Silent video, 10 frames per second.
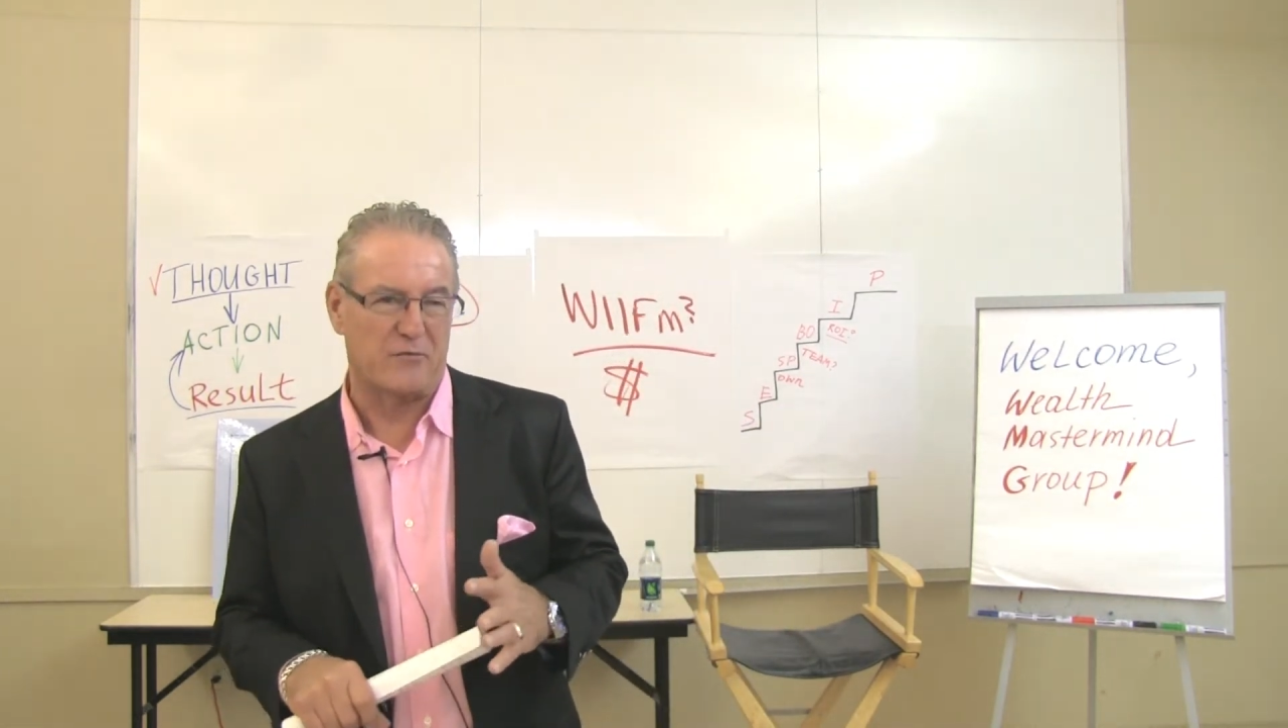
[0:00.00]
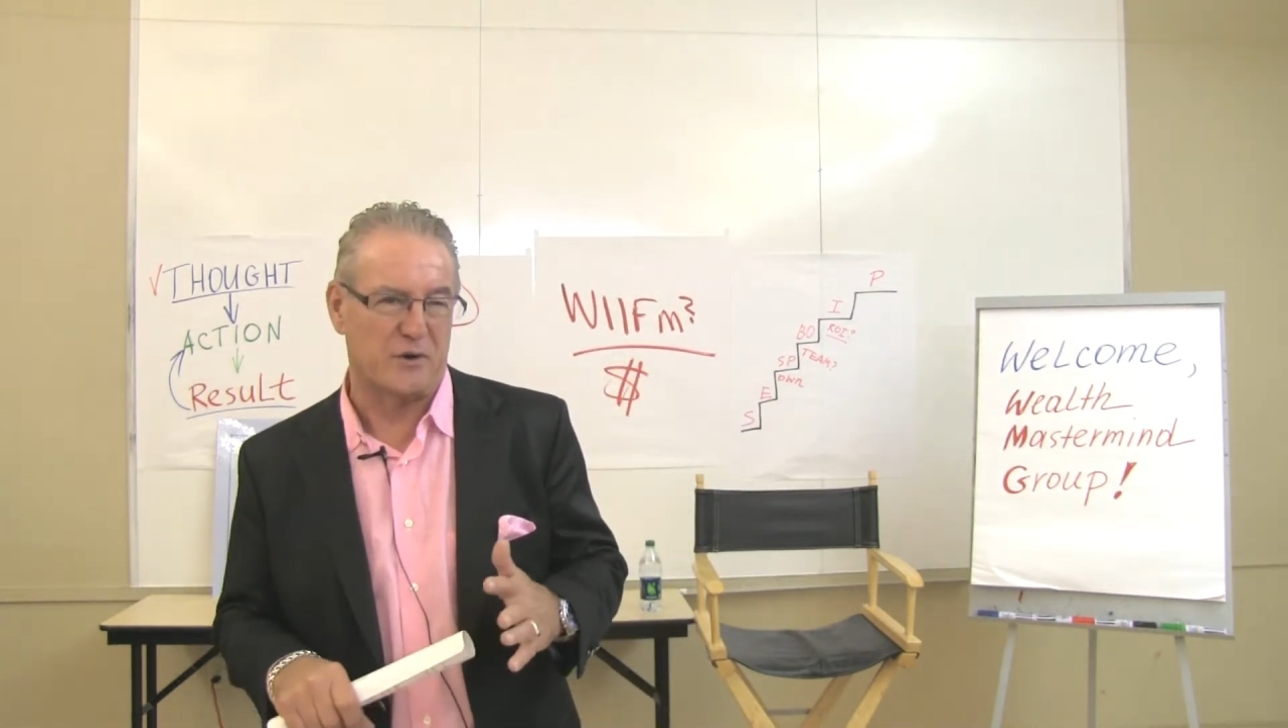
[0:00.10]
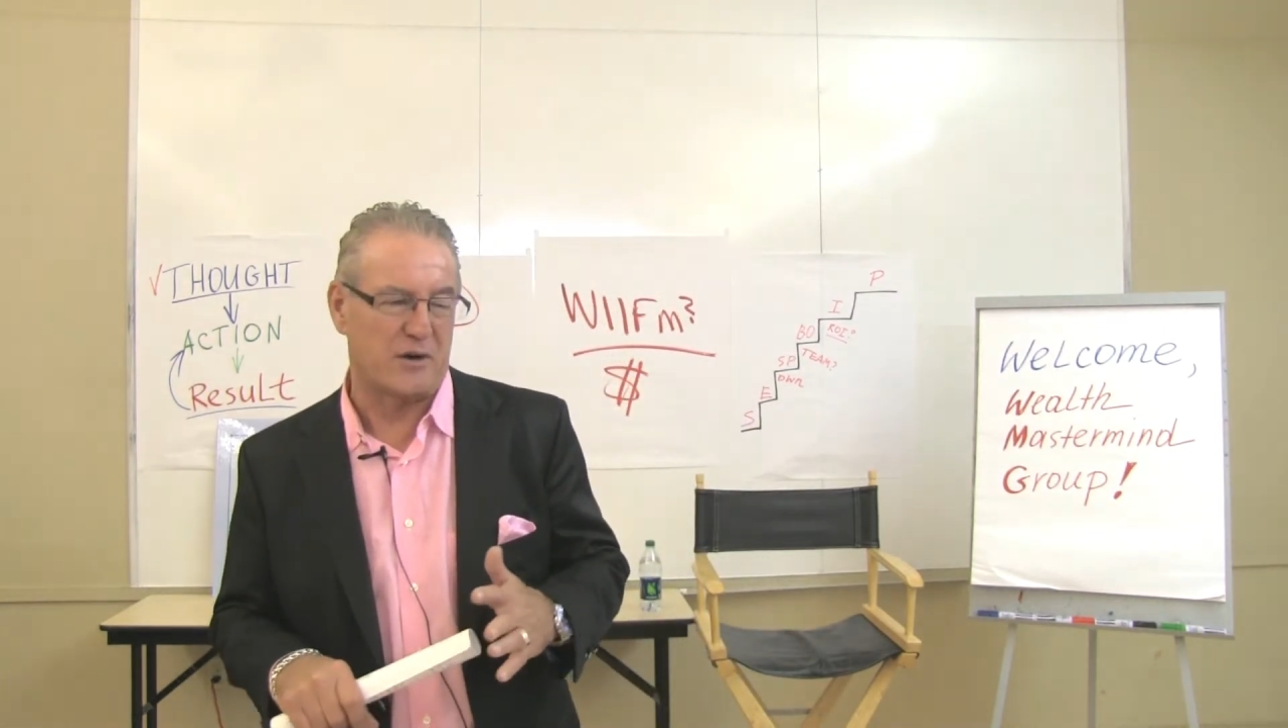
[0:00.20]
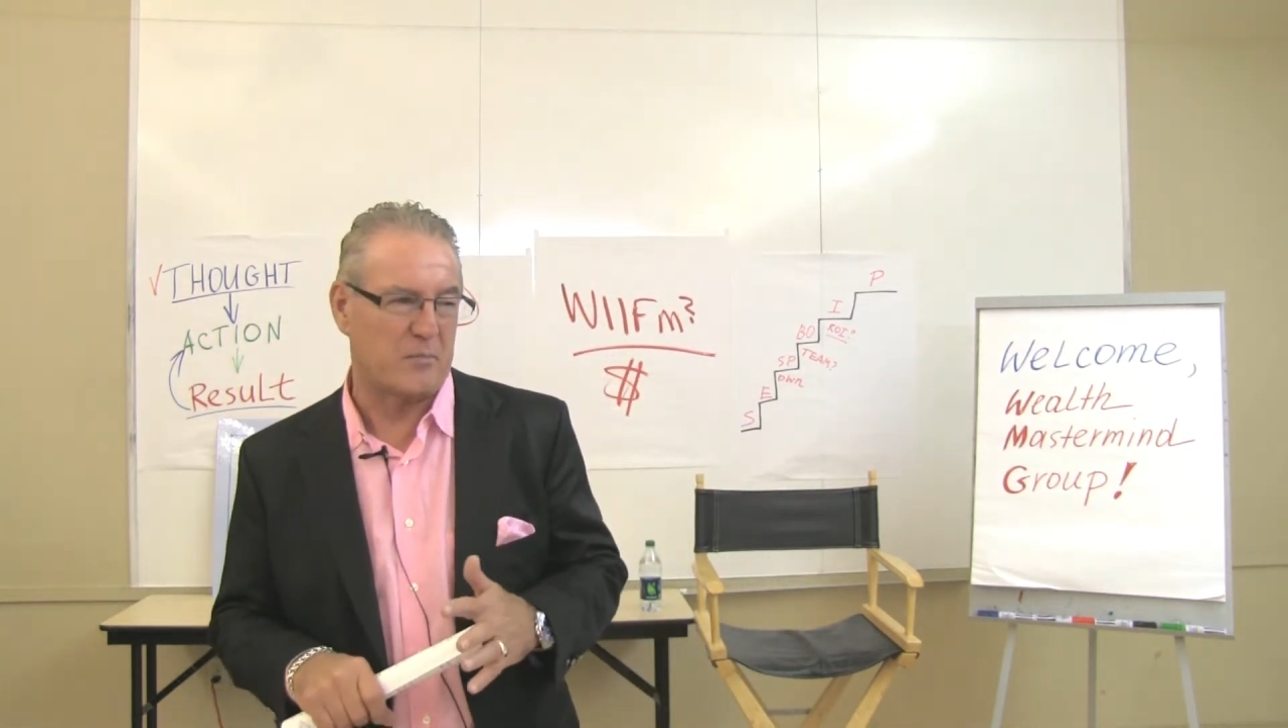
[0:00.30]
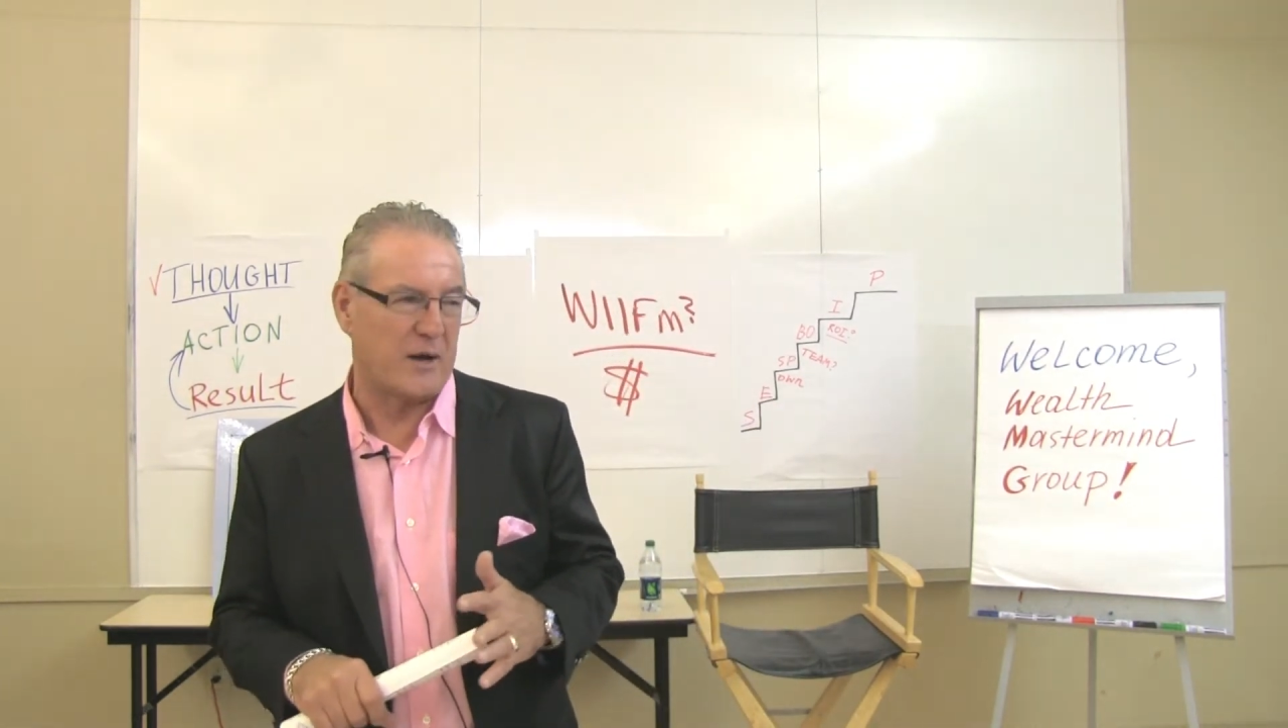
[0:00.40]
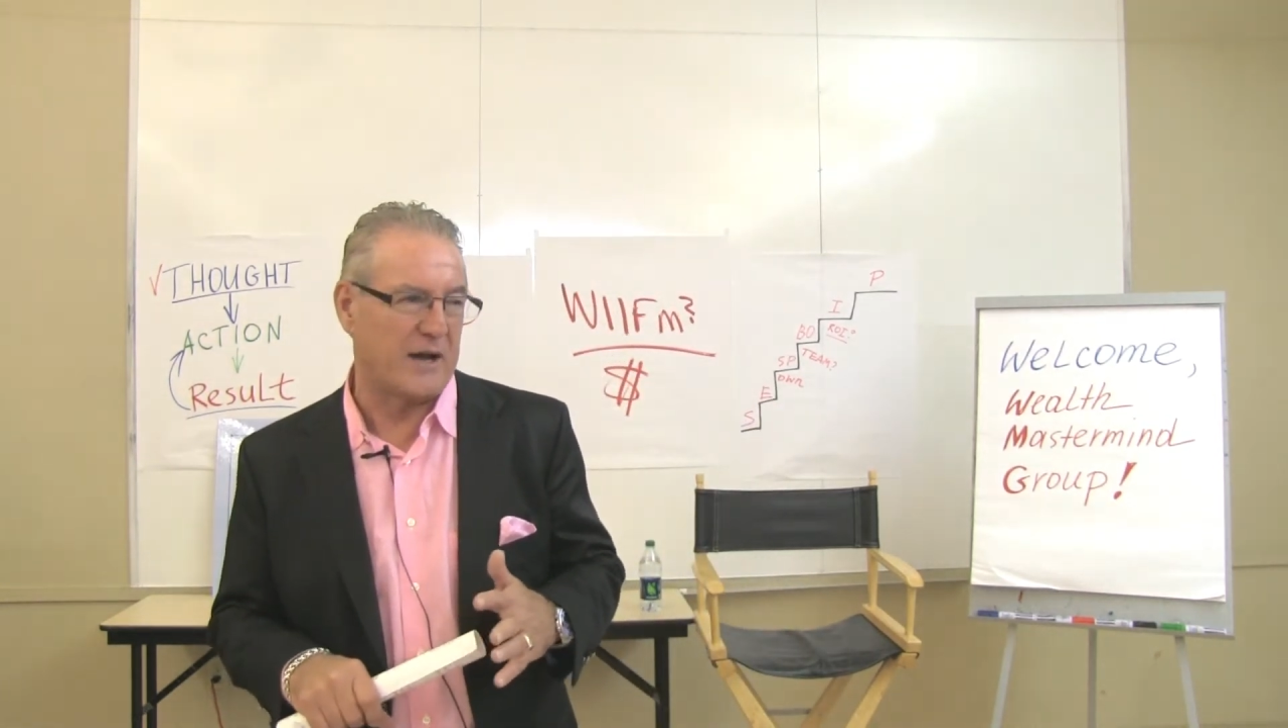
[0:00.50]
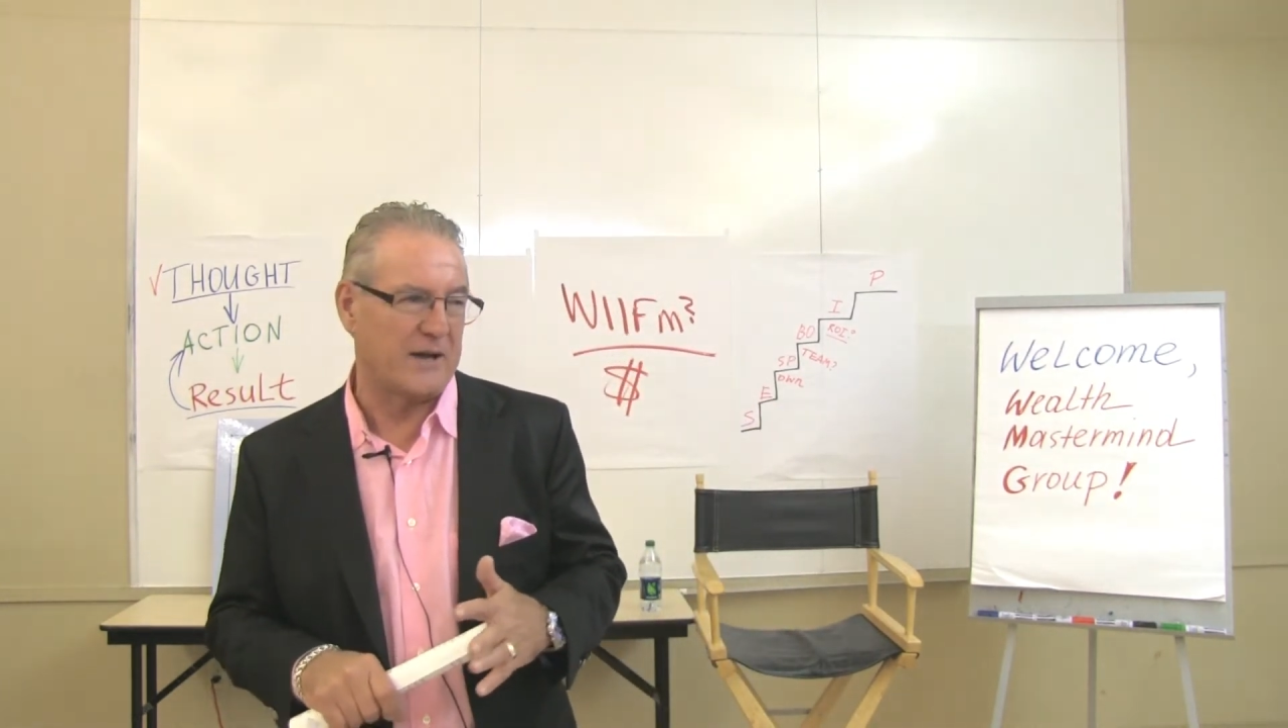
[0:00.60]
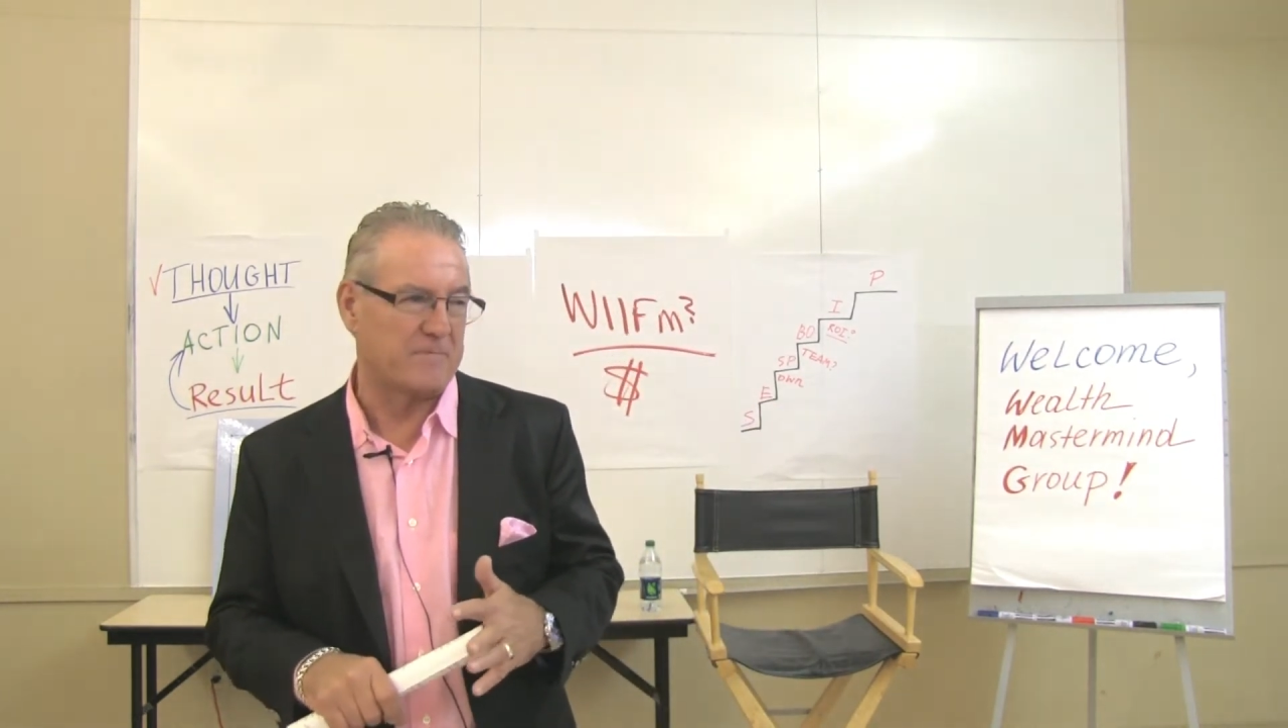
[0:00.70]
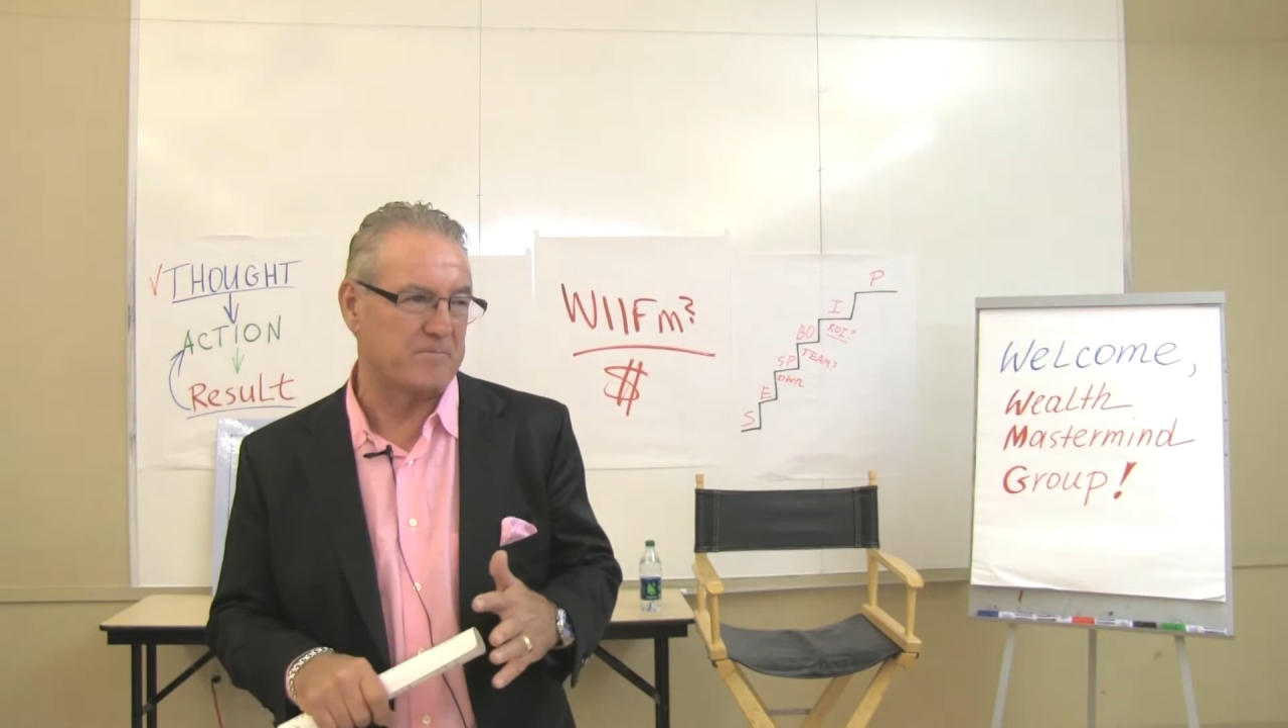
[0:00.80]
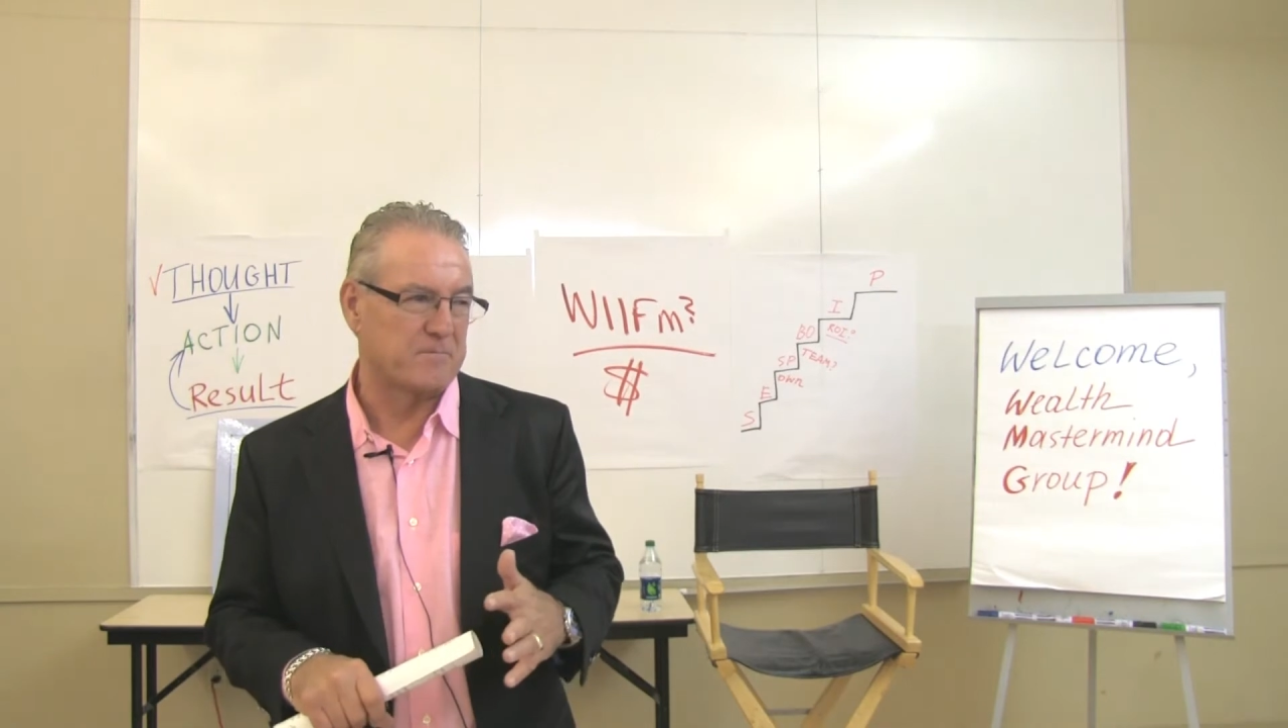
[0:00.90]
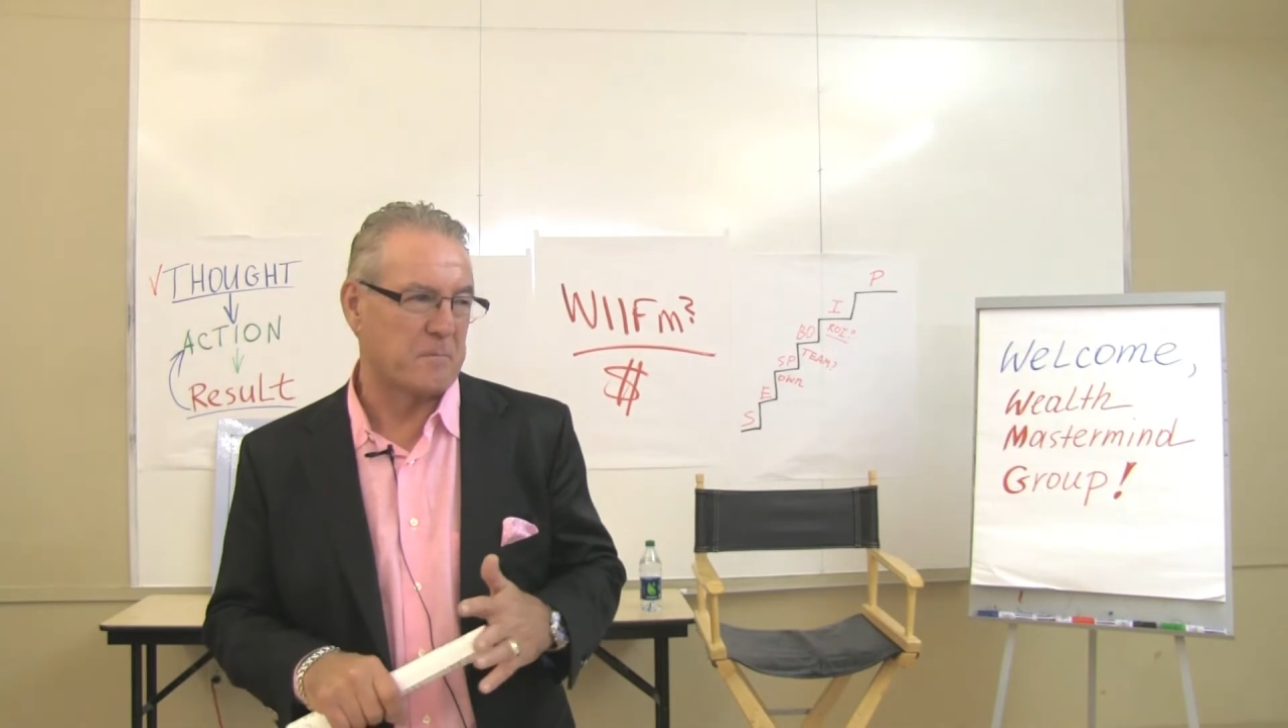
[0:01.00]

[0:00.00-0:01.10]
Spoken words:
a friend of mine